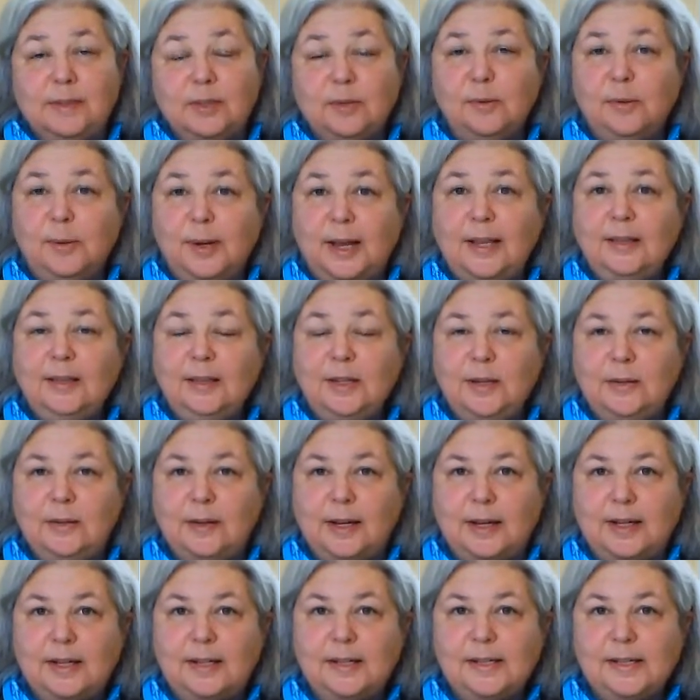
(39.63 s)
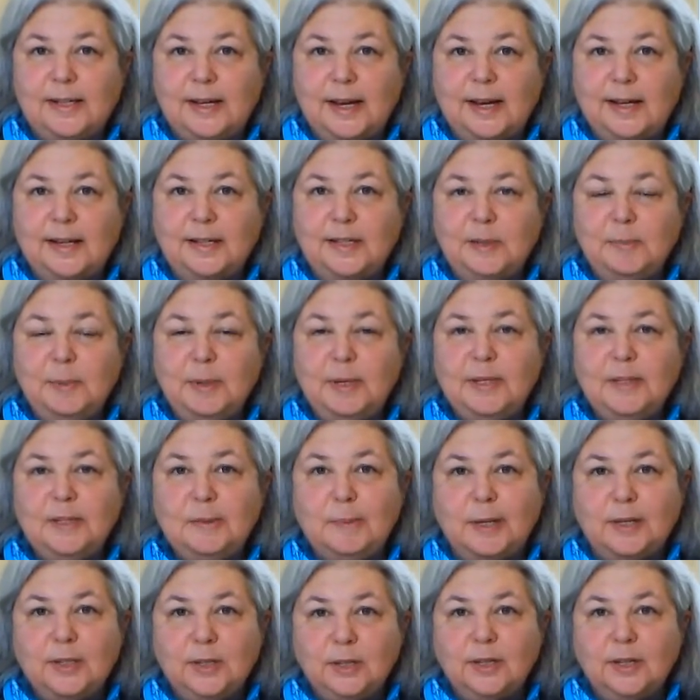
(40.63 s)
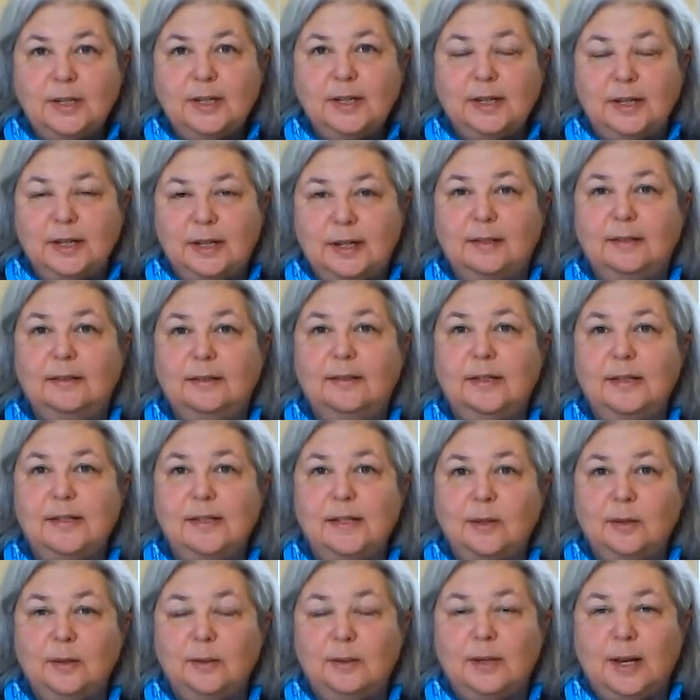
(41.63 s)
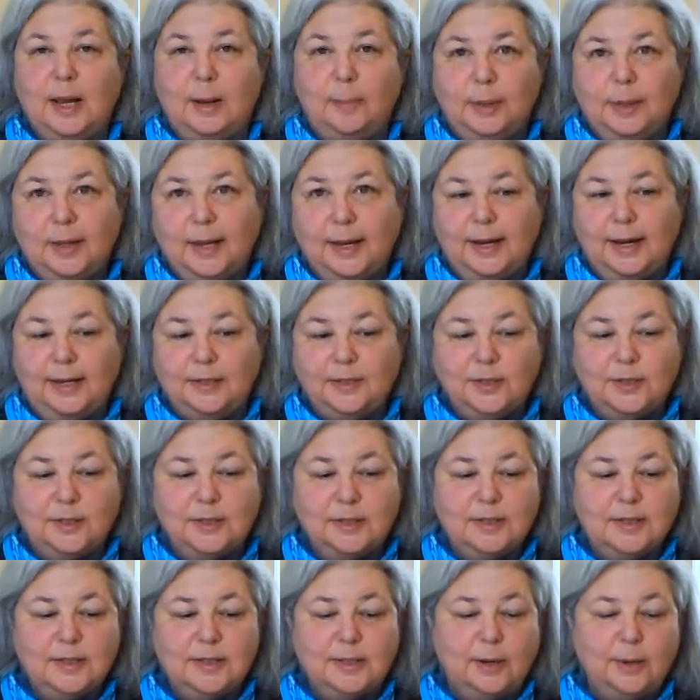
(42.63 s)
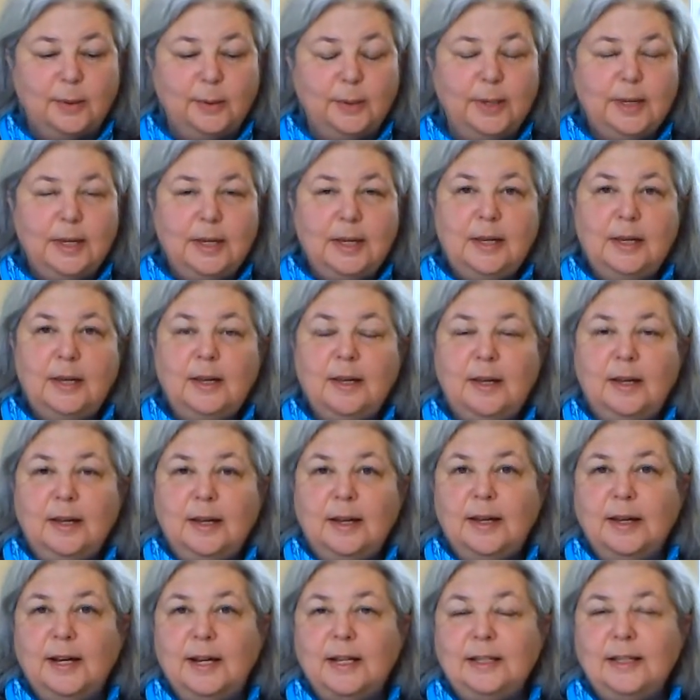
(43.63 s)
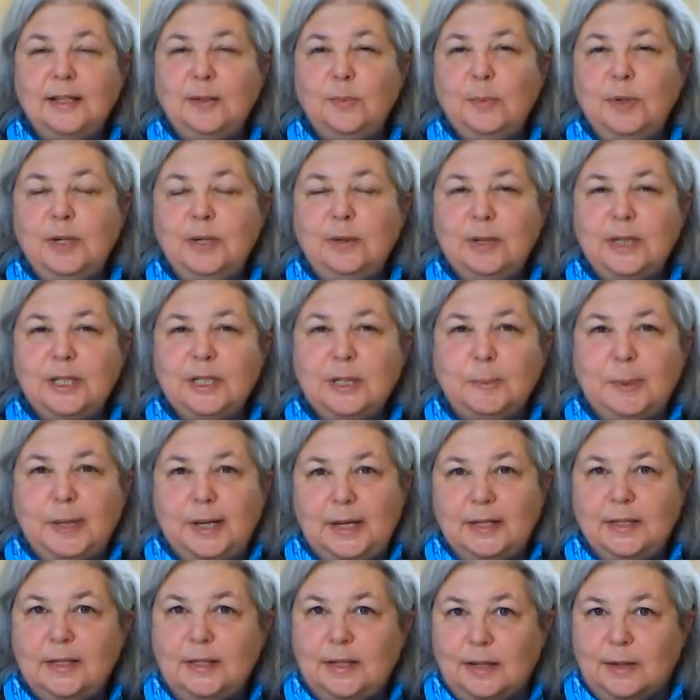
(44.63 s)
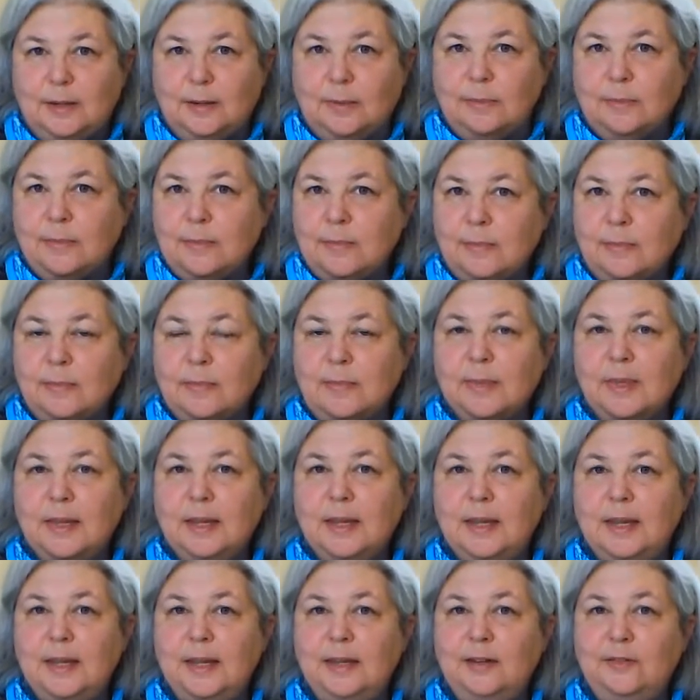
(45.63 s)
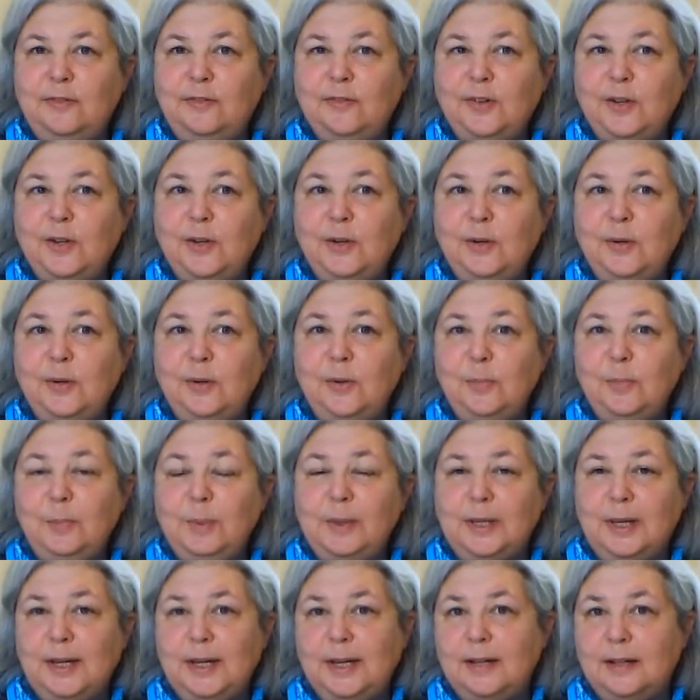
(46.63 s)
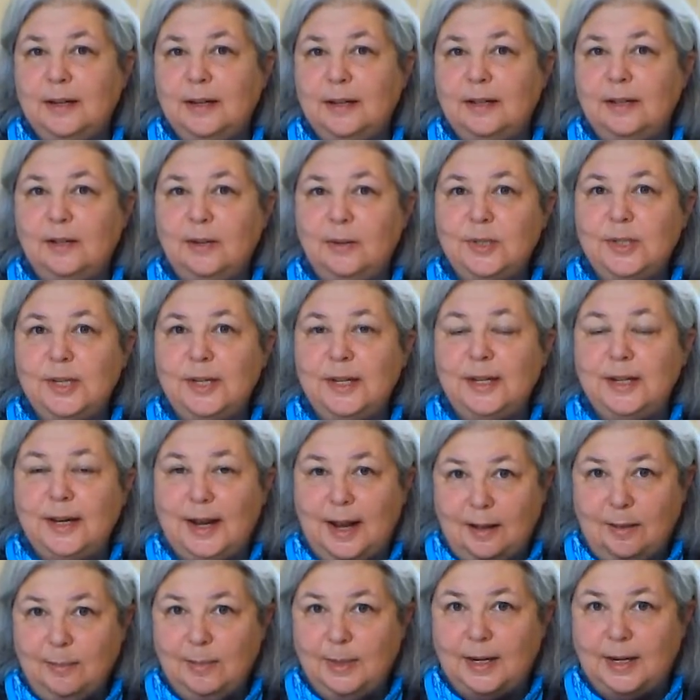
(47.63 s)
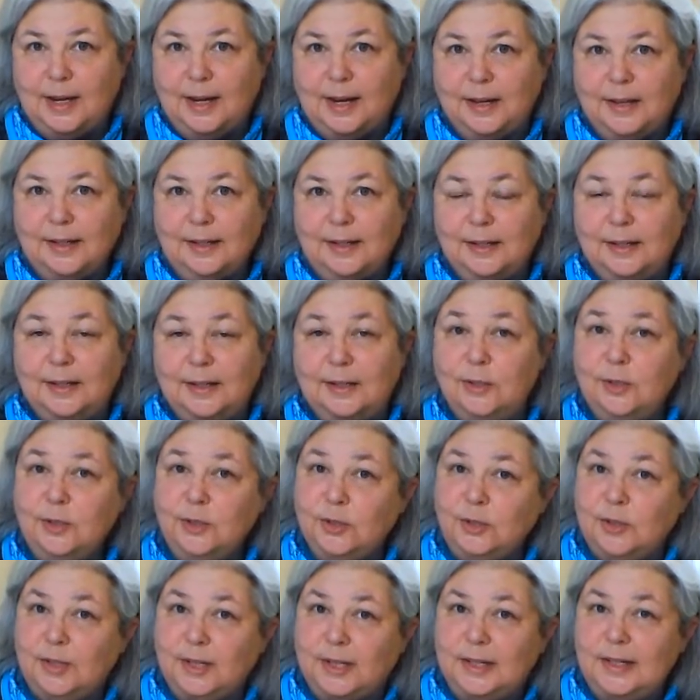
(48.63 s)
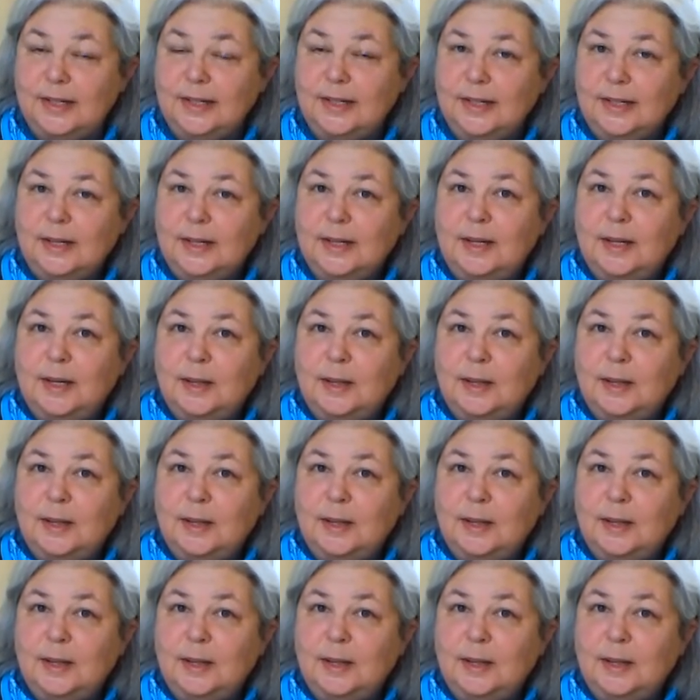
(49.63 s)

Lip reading: throughout the United States, but especially in the Southern Appalachian. And I did want to explain to you, if you plan on using an almanac, and you should,